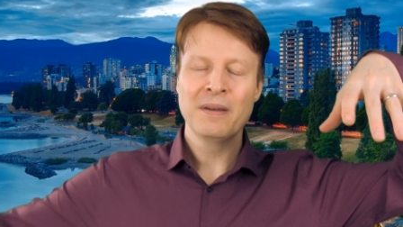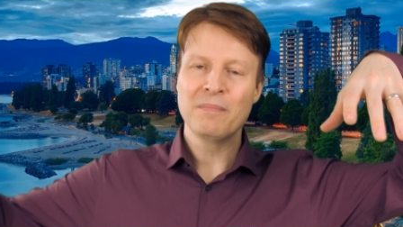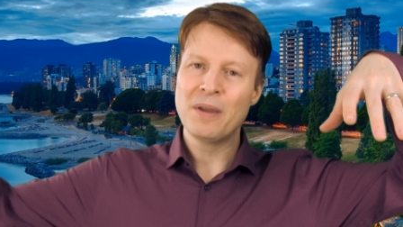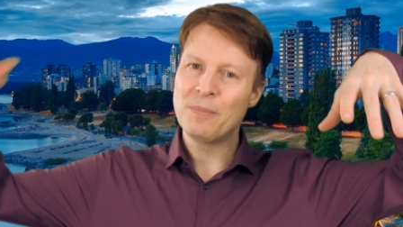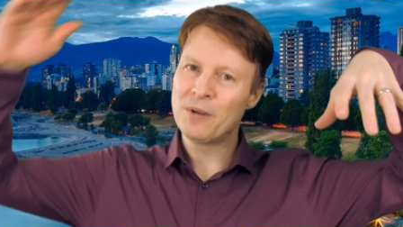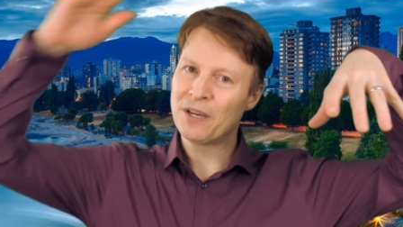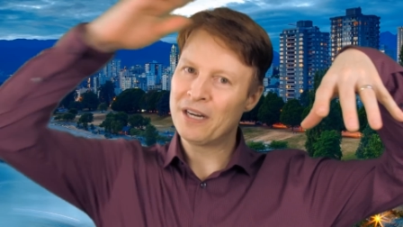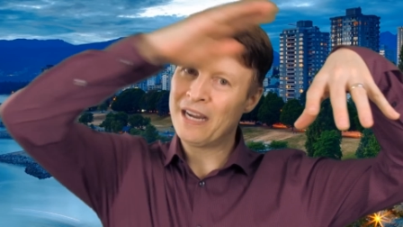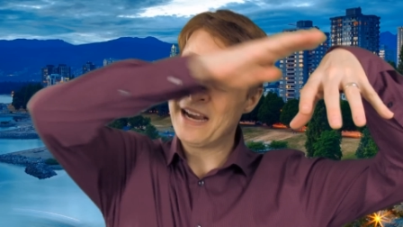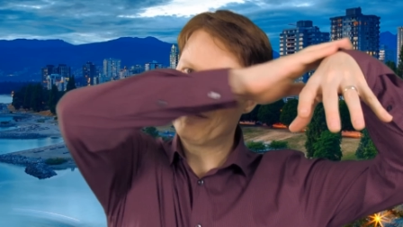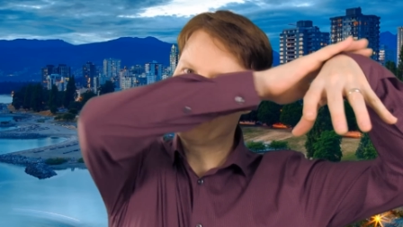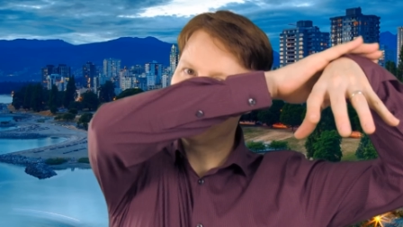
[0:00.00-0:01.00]
Maybe you're going to
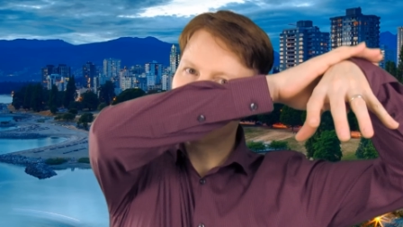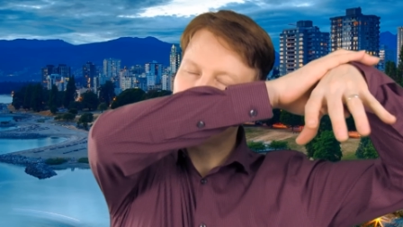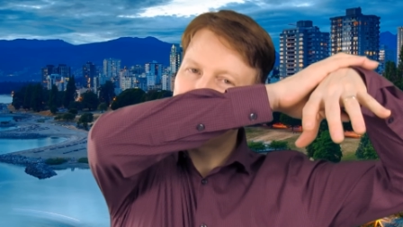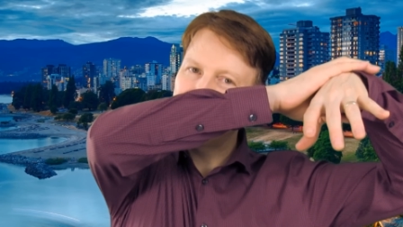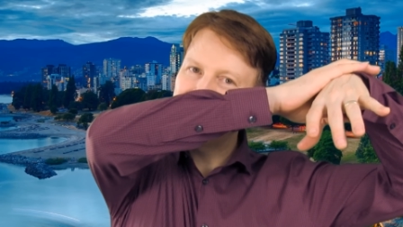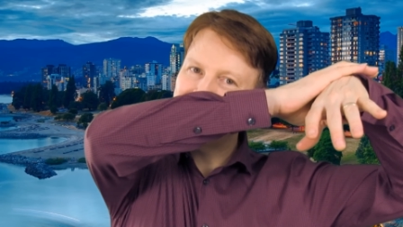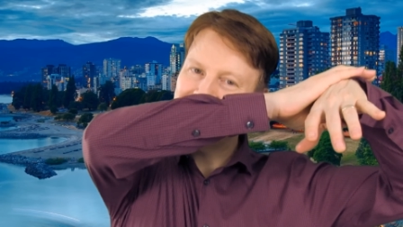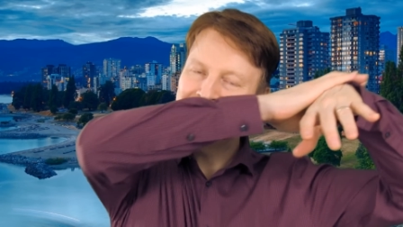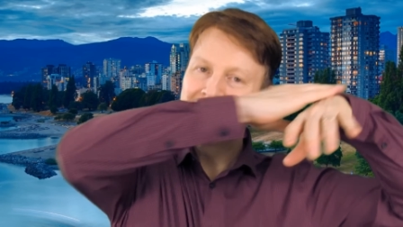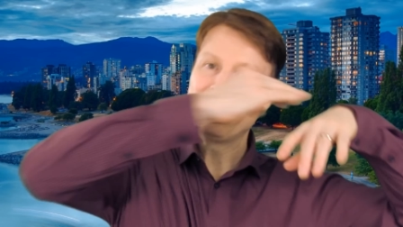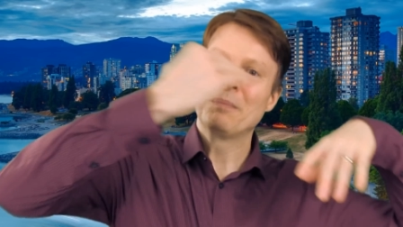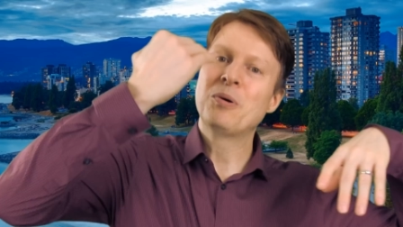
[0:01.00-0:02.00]
have to try and
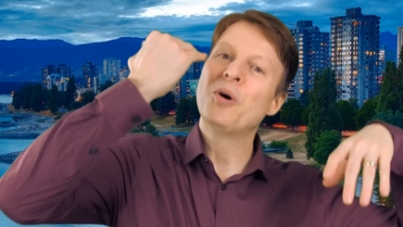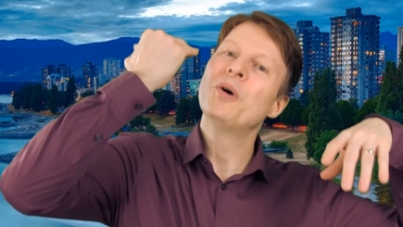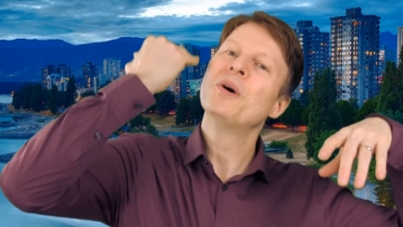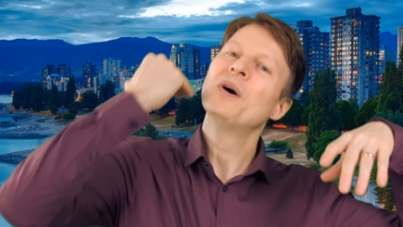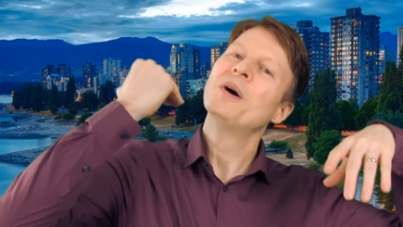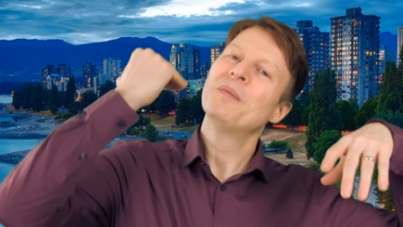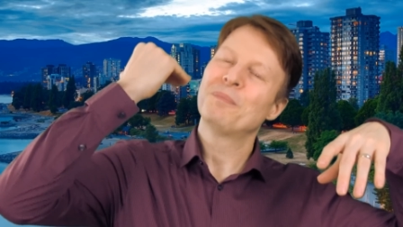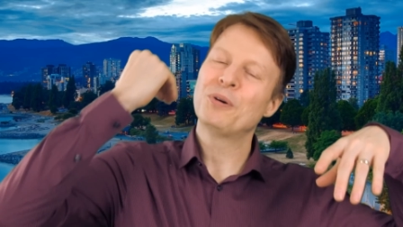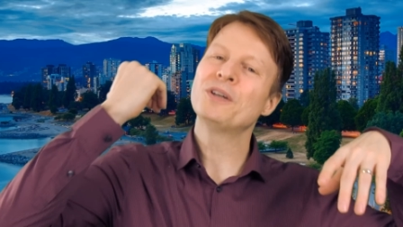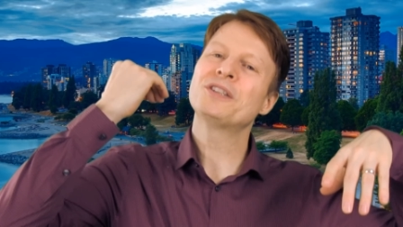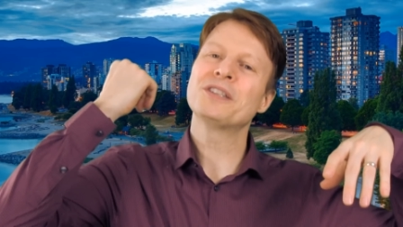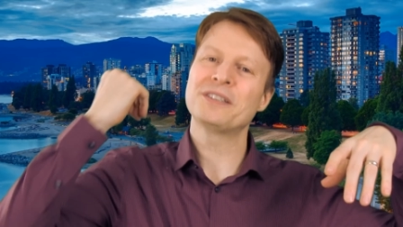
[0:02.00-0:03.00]

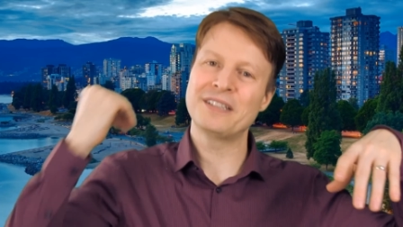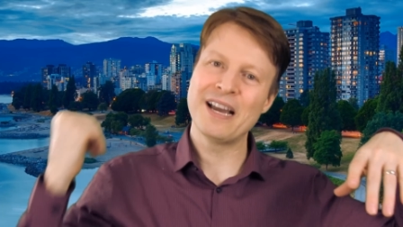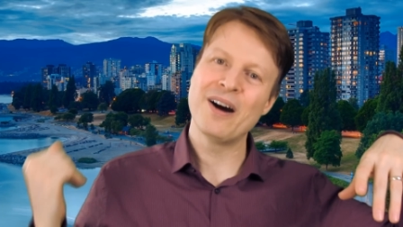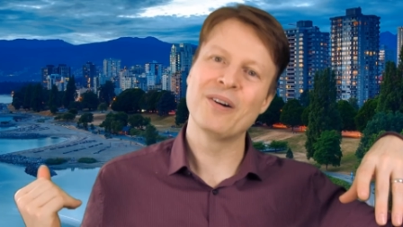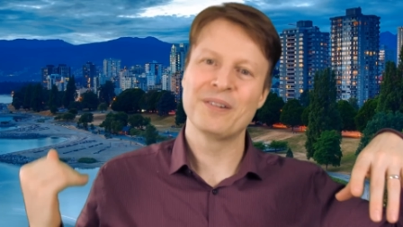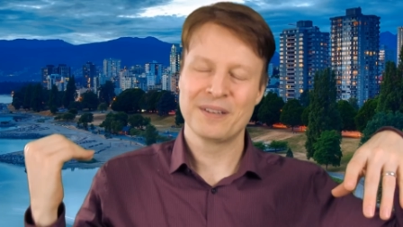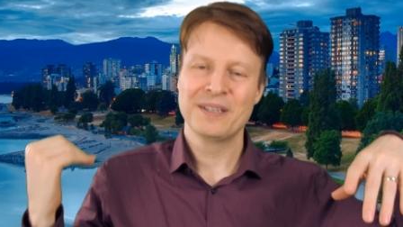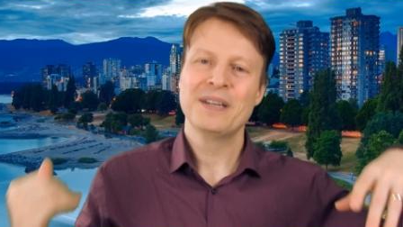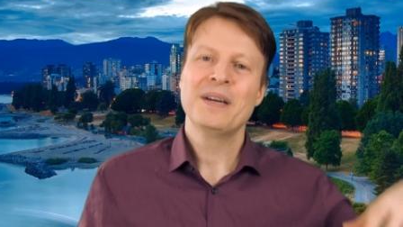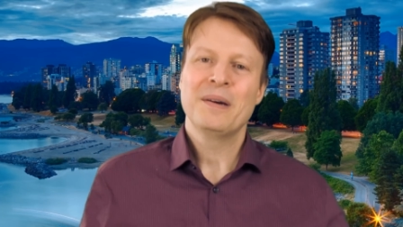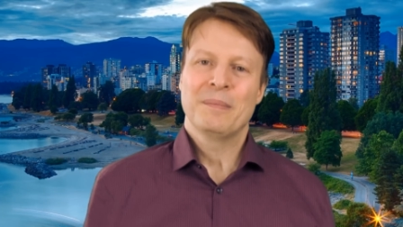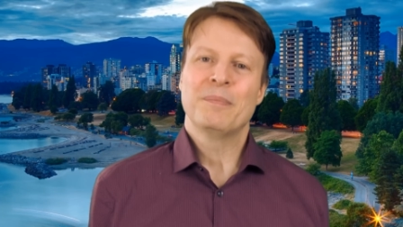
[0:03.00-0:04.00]
push it down,
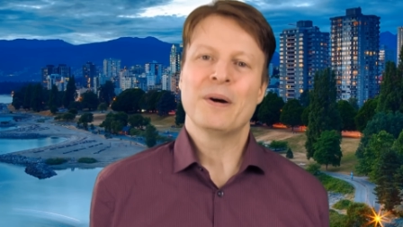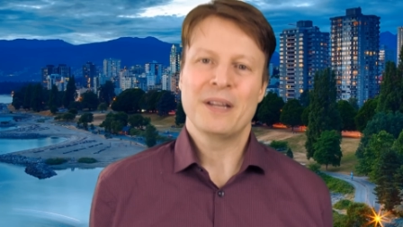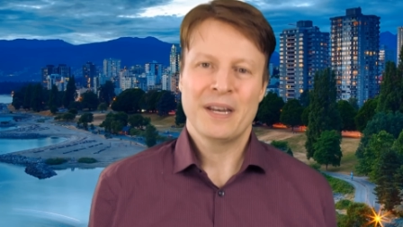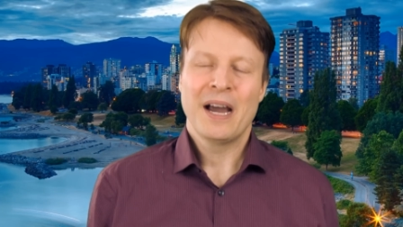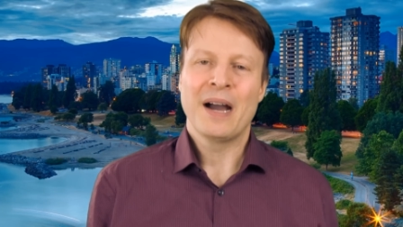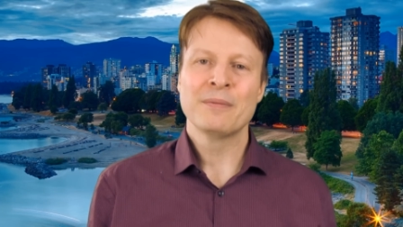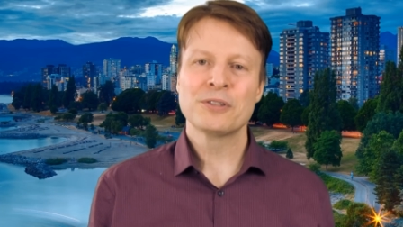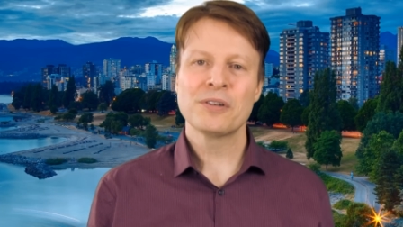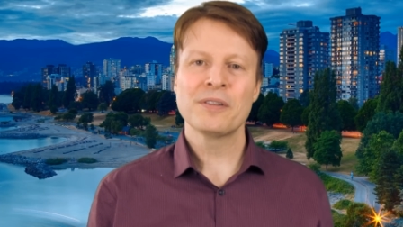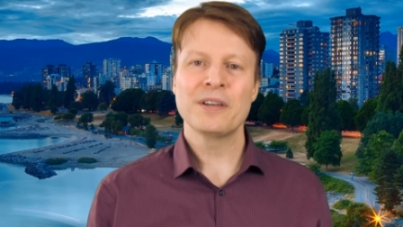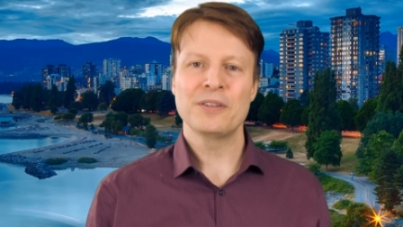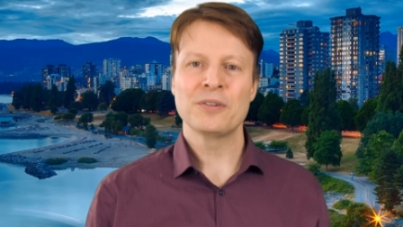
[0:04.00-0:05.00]
but I'm sure
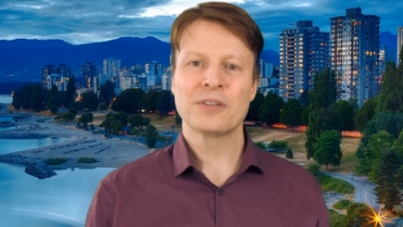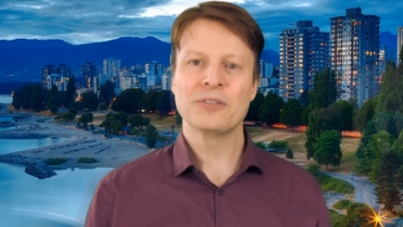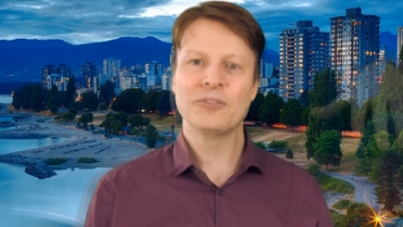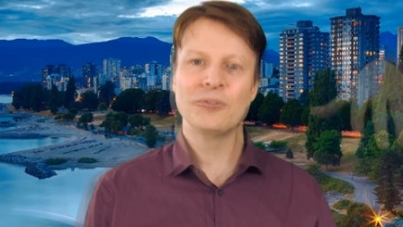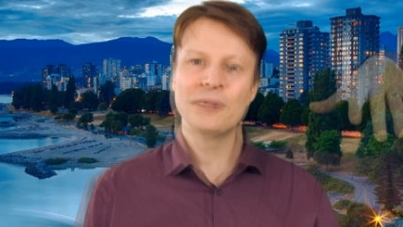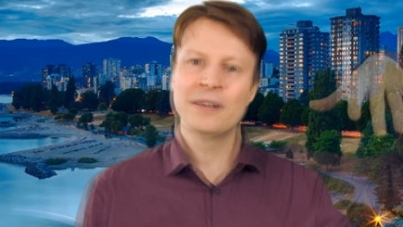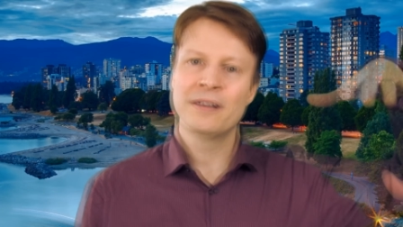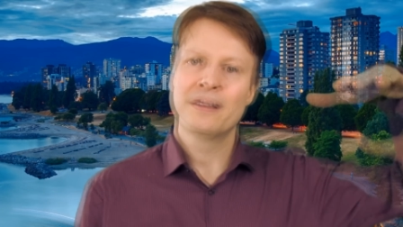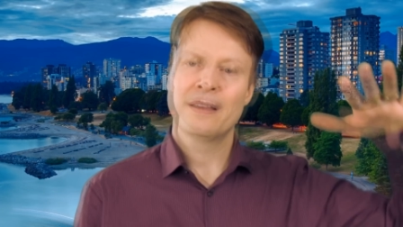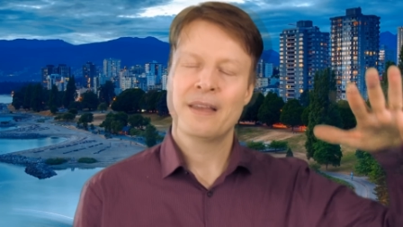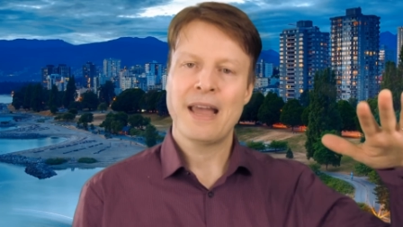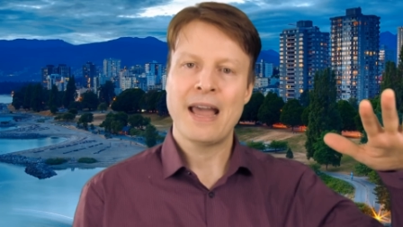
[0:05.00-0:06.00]
that you can do it.
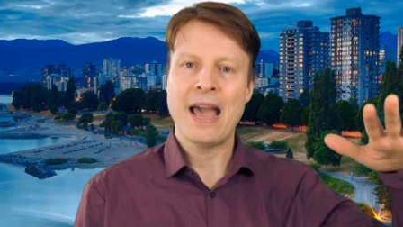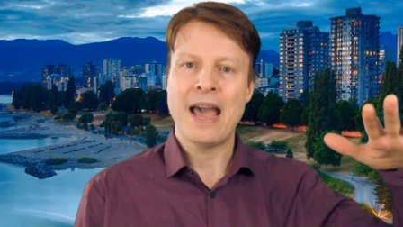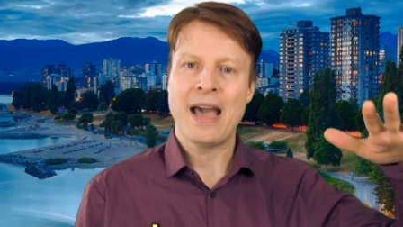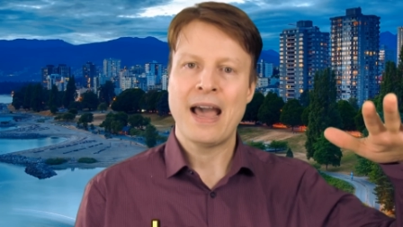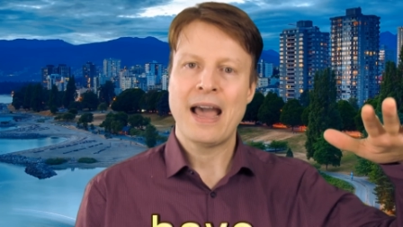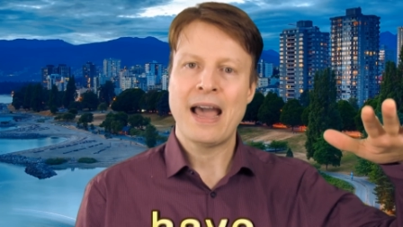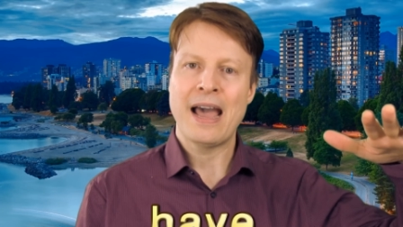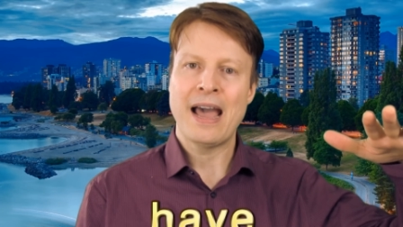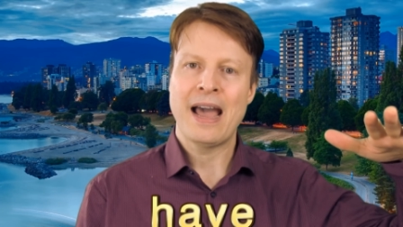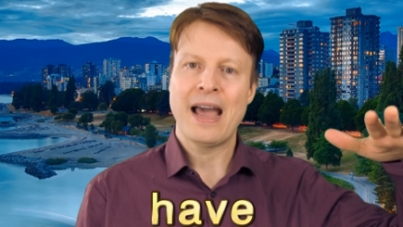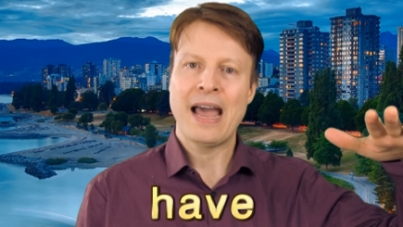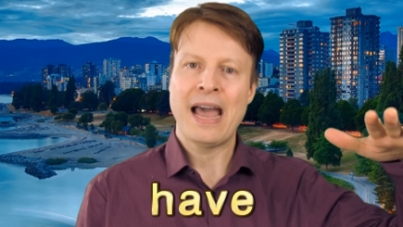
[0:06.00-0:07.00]
Ha,
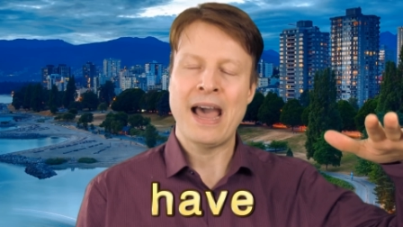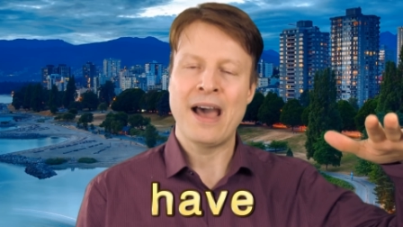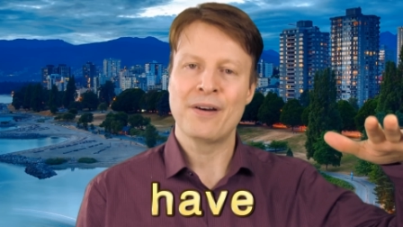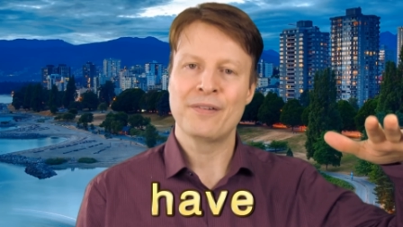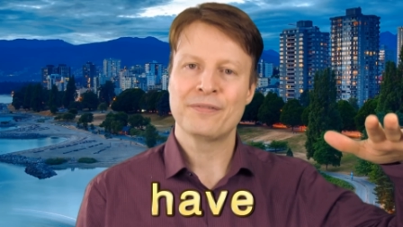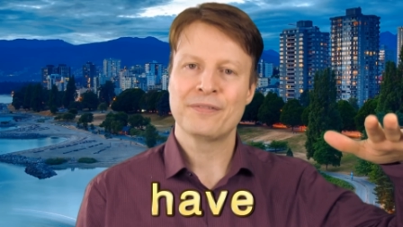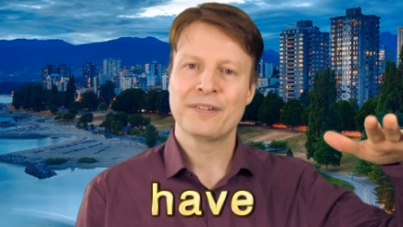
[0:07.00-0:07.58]
ha, have.